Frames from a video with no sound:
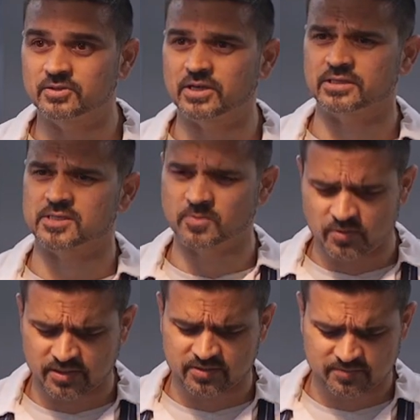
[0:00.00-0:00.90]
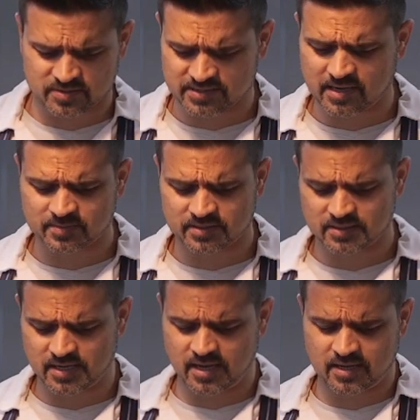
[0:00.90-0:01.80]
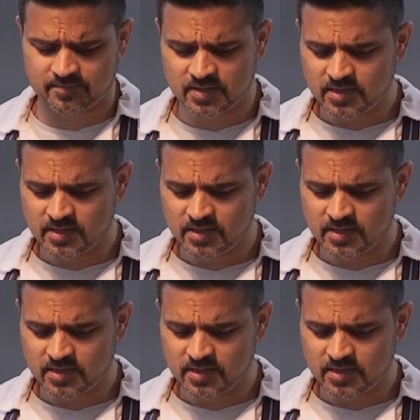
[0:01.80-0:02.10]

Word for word: you get the smokiness from the salmon, um,